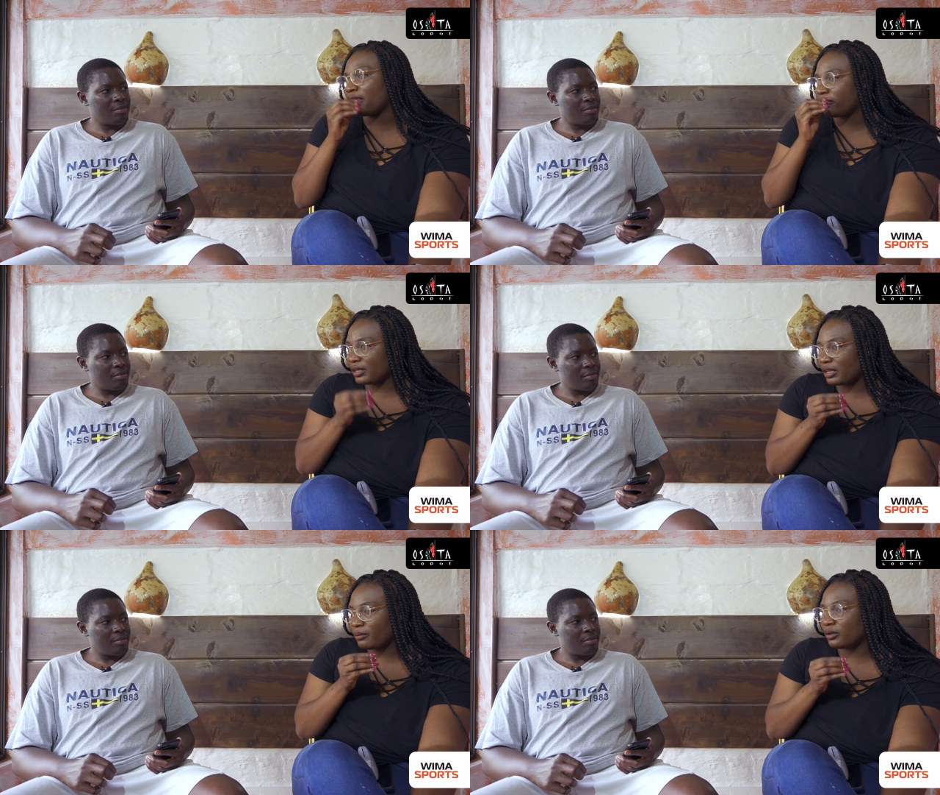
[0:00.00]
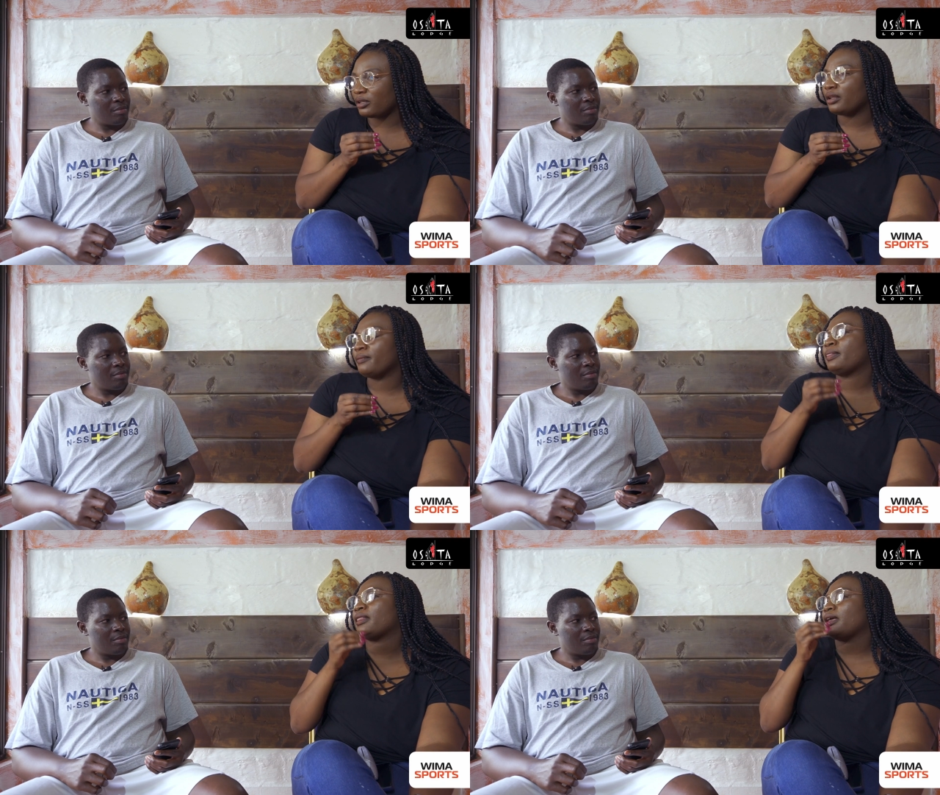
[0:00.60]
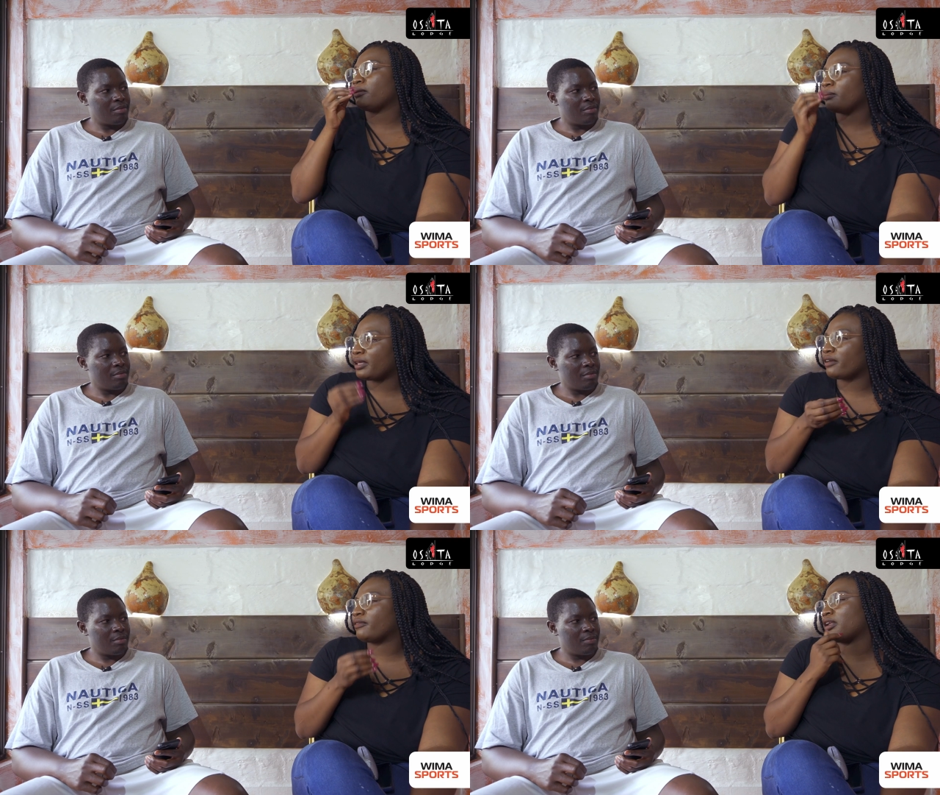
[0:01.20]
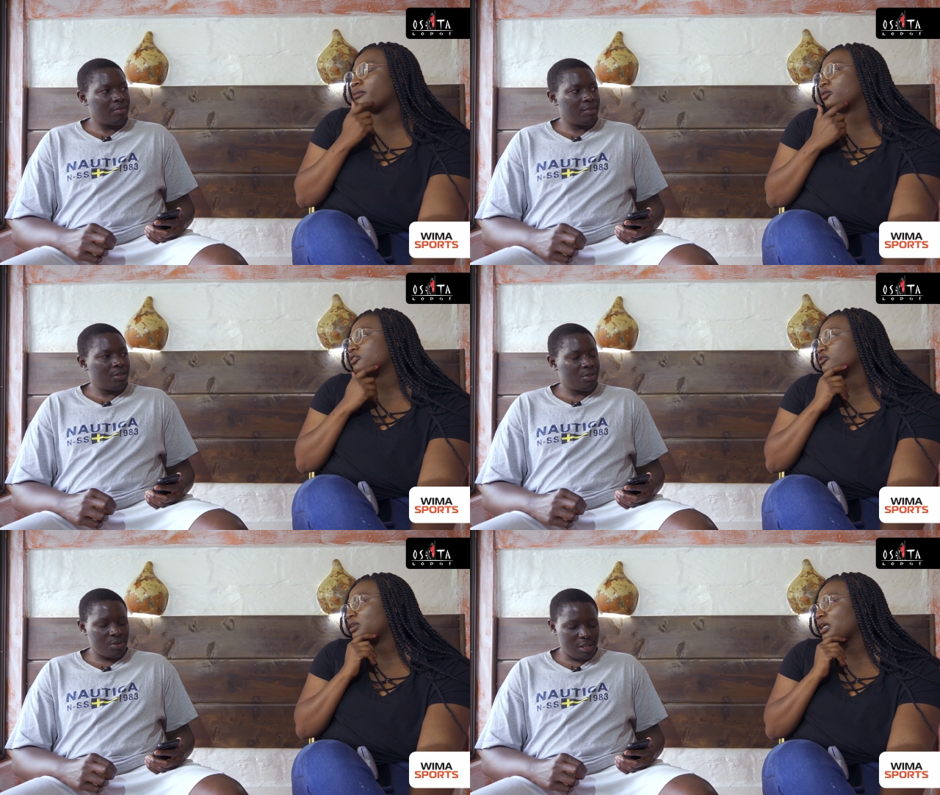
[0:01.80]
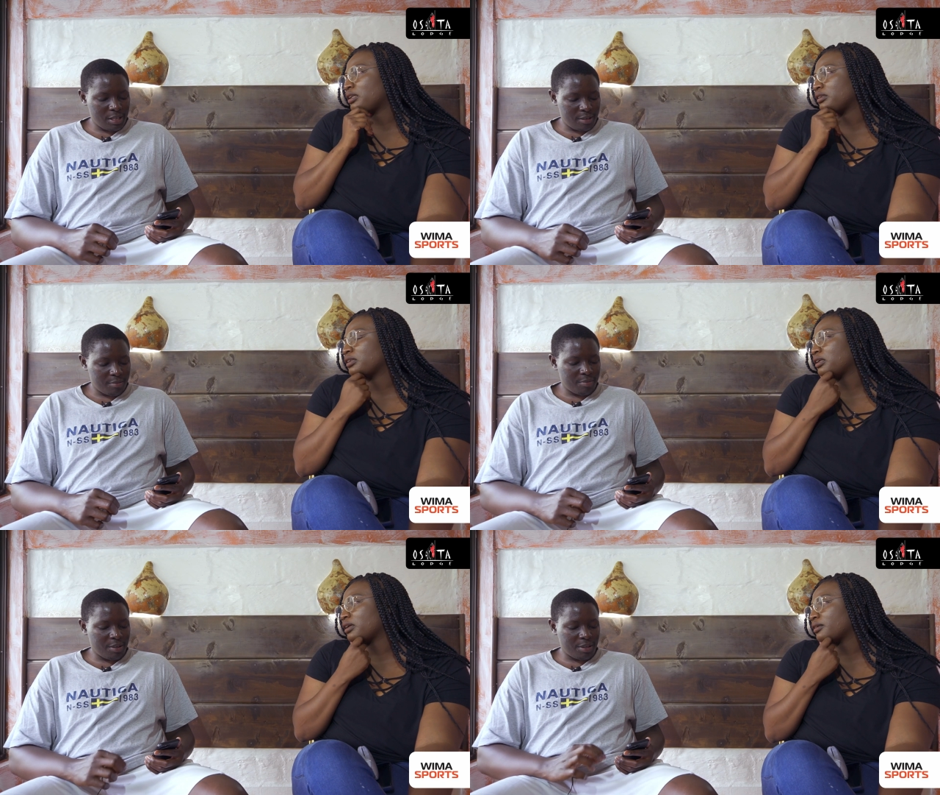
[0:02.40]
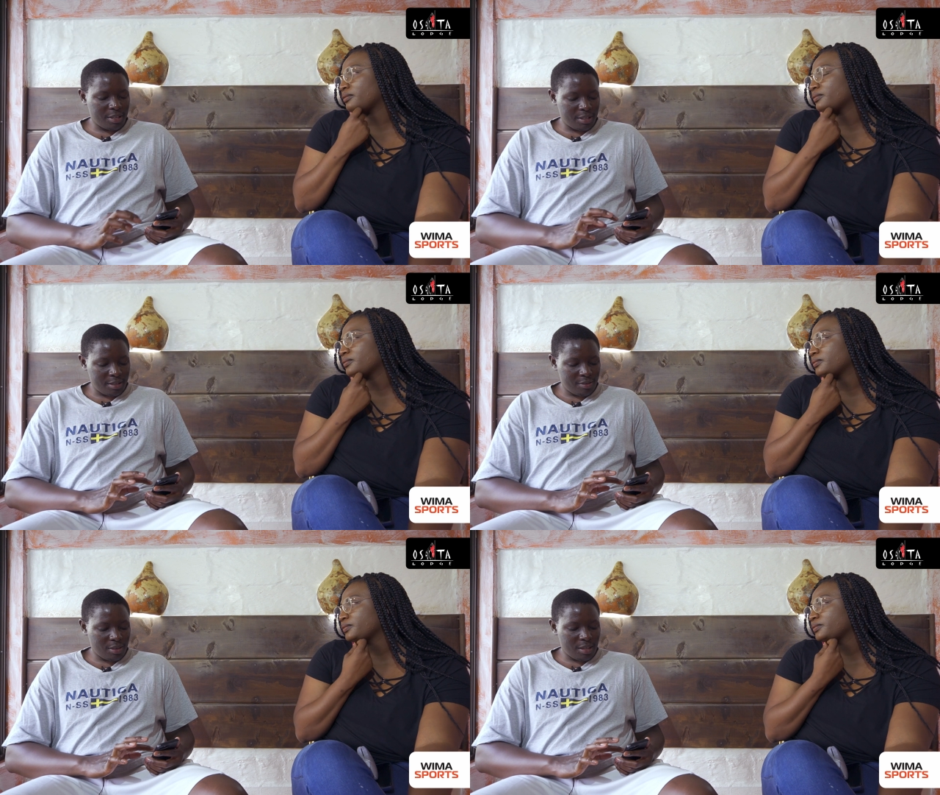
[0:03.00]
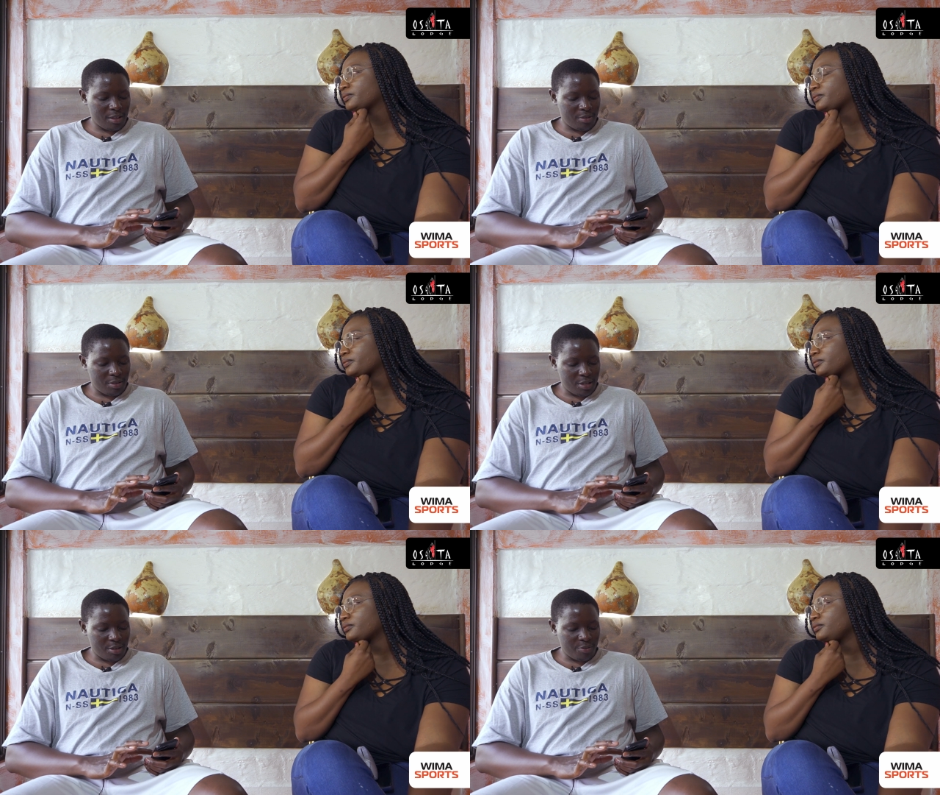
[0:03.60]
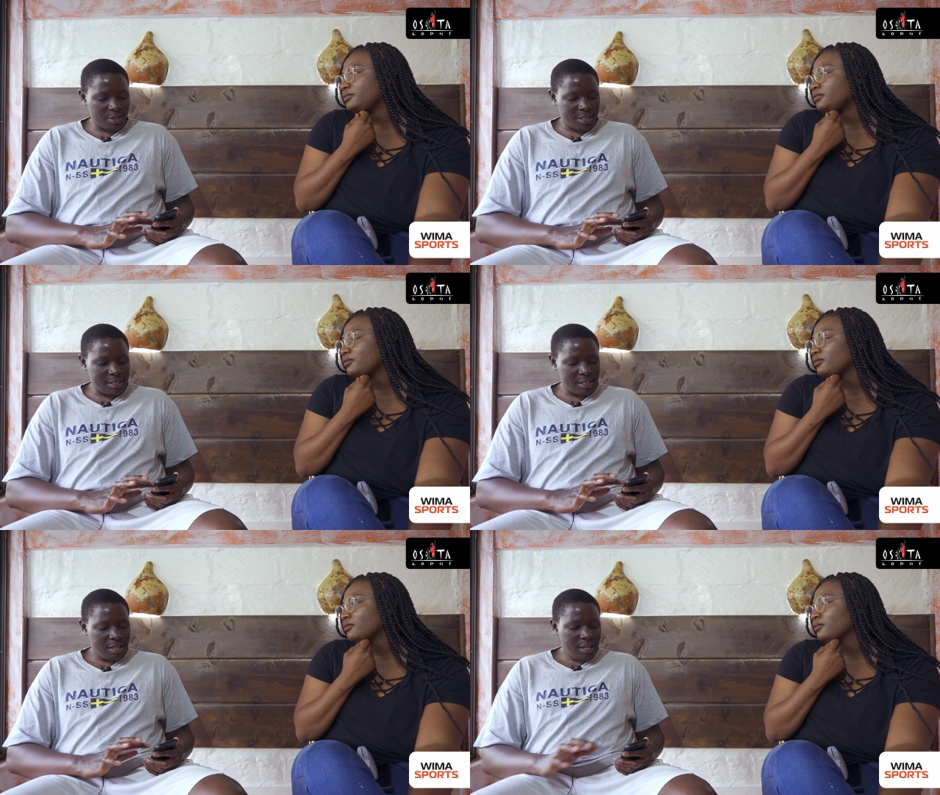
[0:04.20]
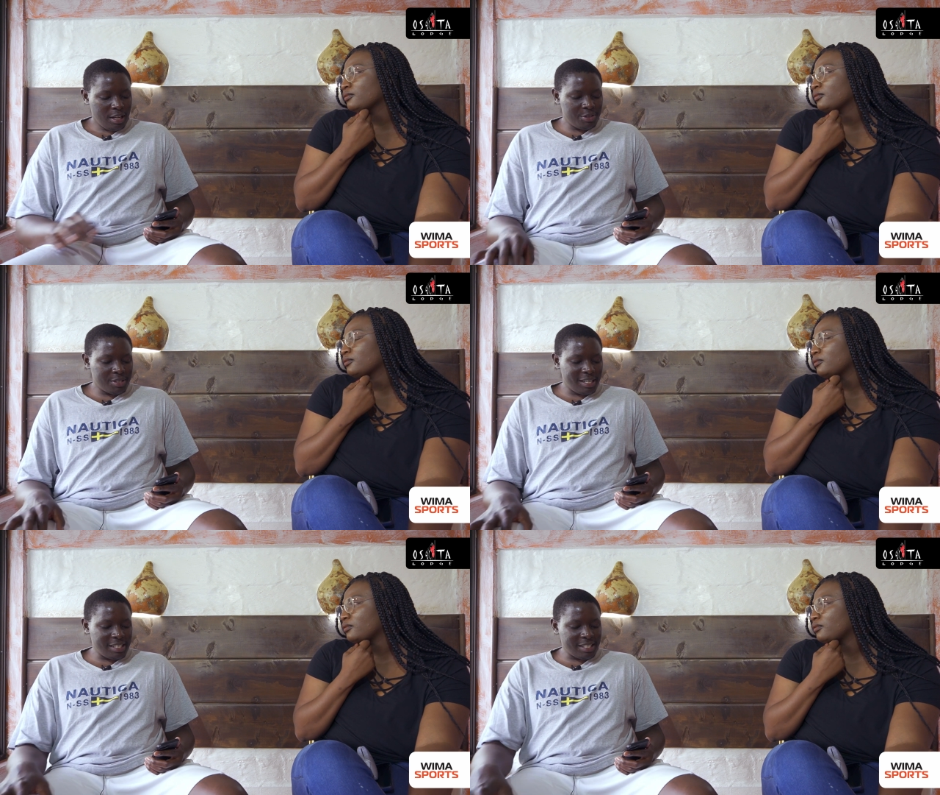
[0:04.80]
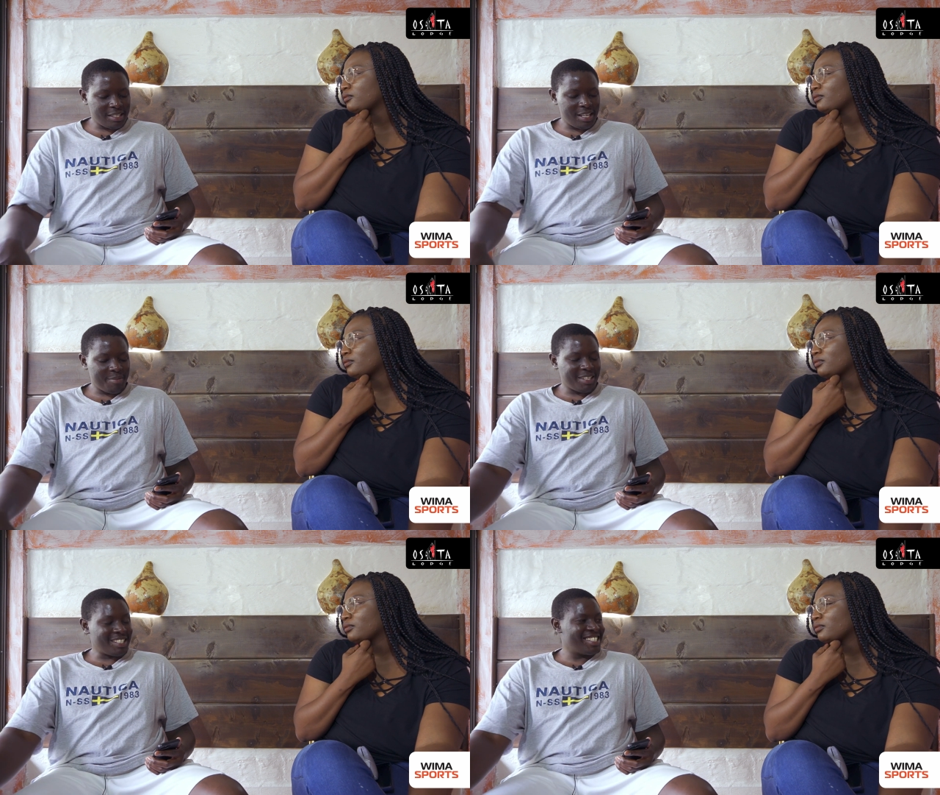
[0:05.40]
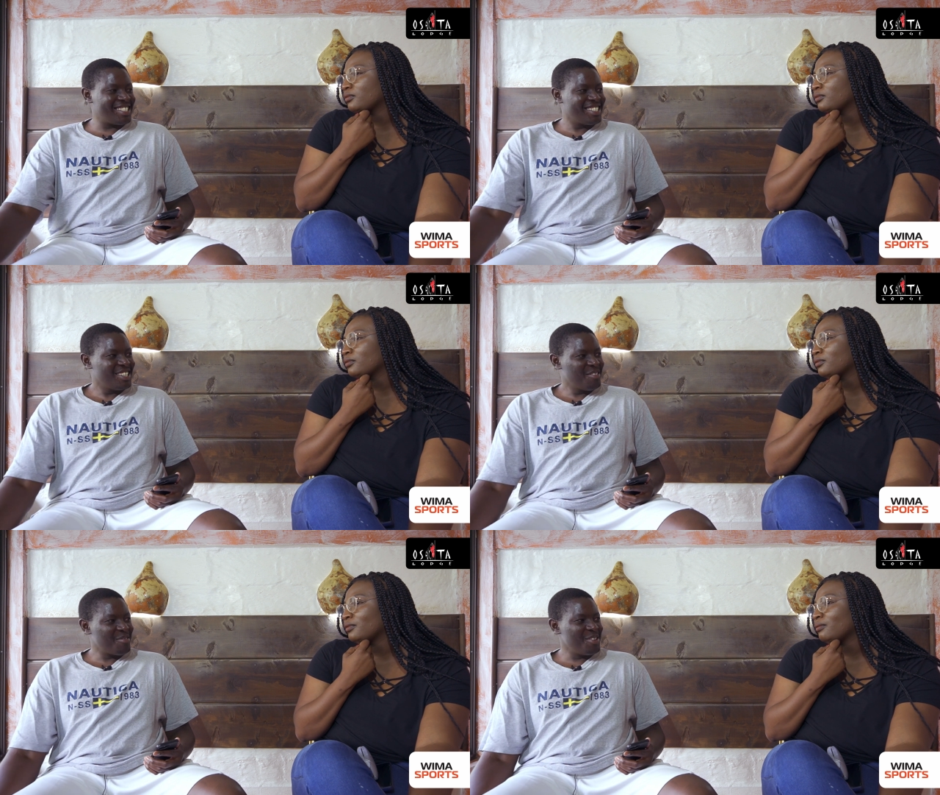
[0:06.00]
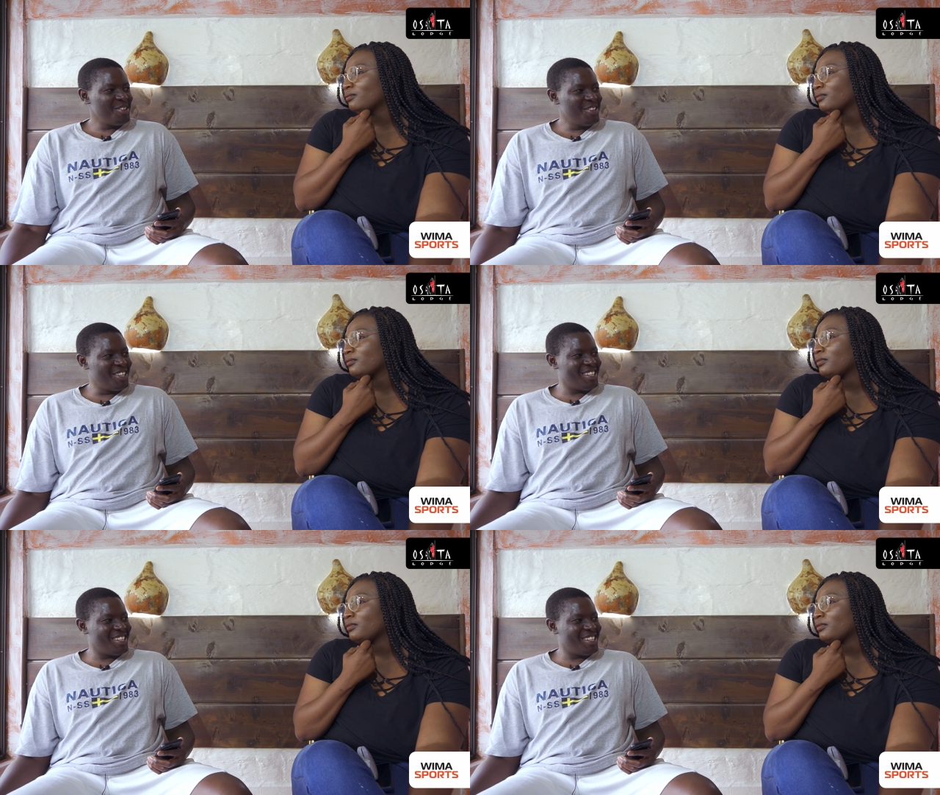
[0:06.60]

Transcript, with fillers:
Speaker 1: available and be available to yeah. learn. Yeah.
Speaker 2: Okay. Thank you. Thank you for that. How's the last assignment for you?